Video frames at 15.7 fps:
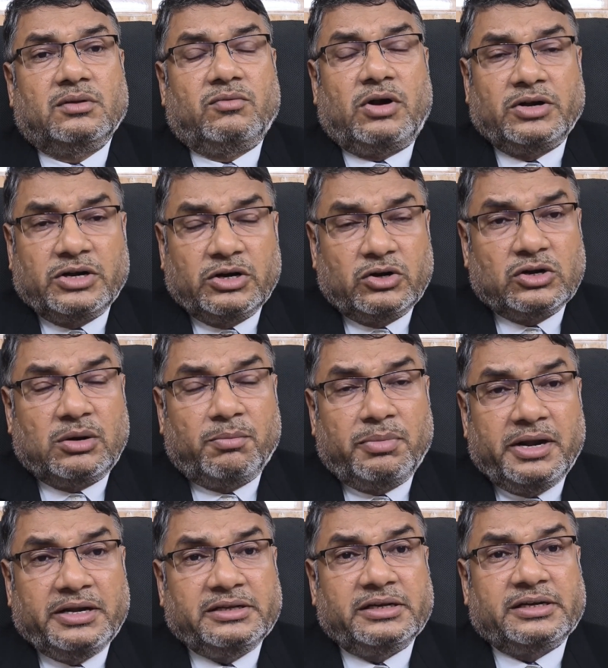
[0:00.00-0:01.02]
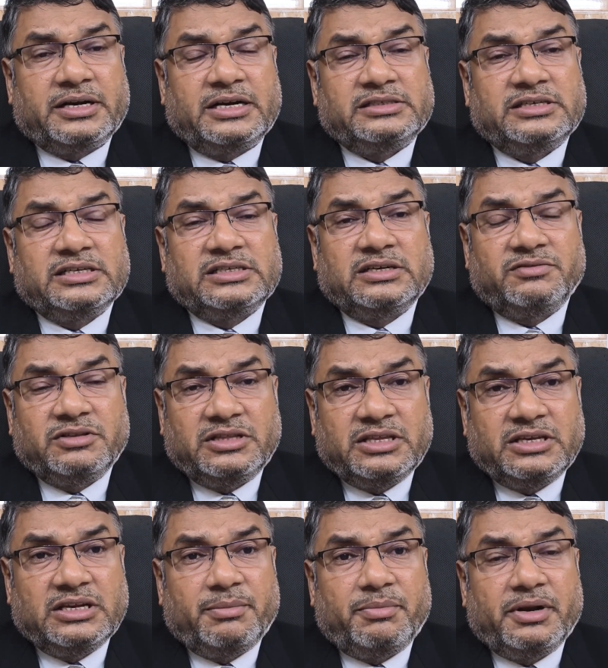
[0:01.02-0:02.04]
wanted to complete the transaction
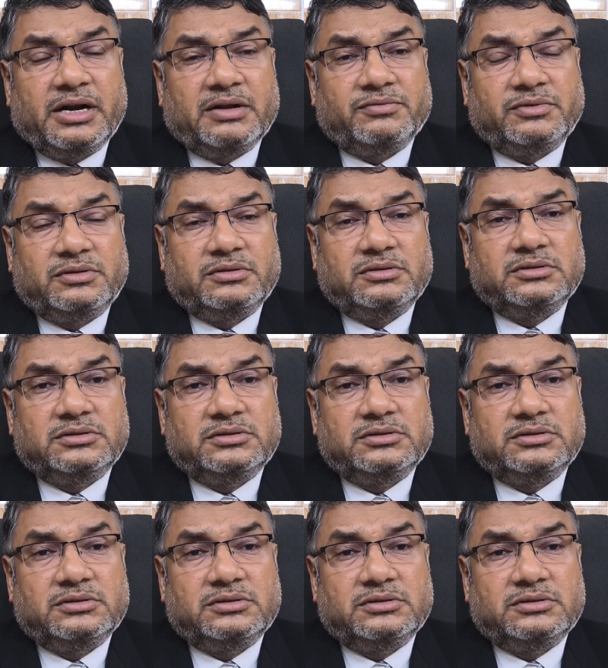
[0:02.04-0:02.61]
within a period of